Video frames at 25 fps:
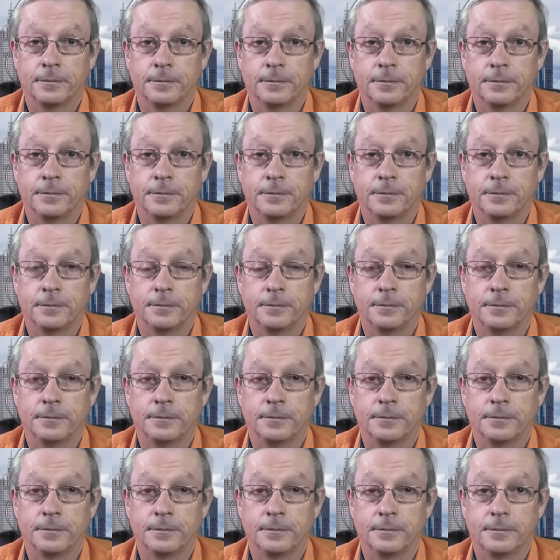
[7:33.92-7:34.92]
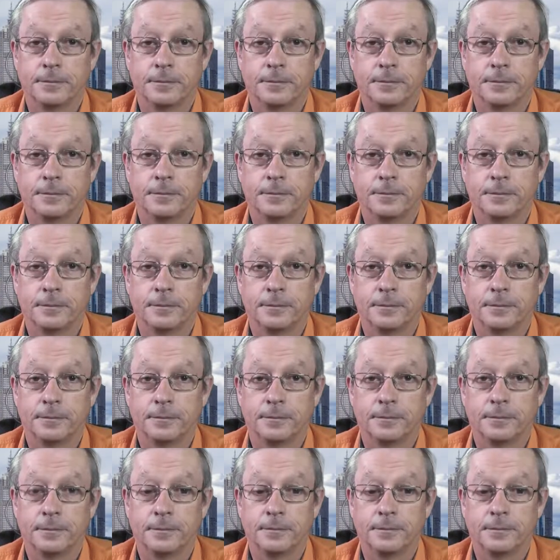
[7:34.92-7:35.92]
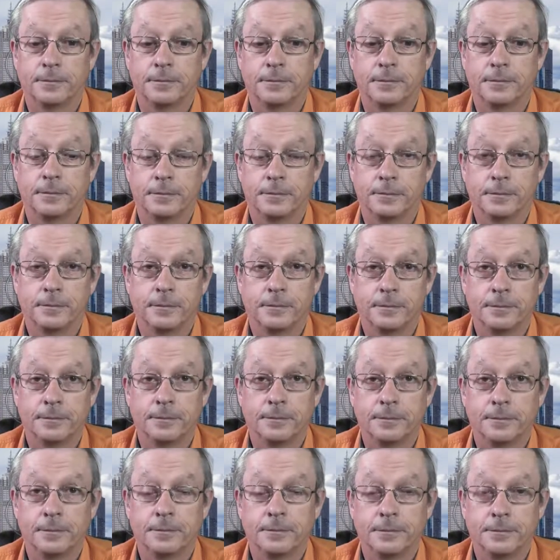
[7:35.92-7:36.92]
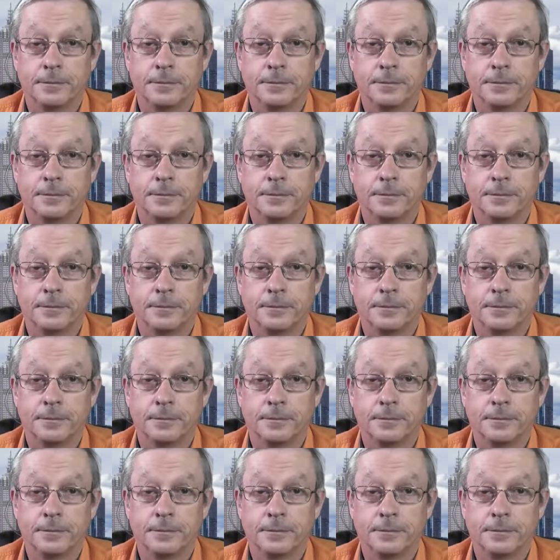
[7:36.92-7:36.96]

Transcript: [no speech]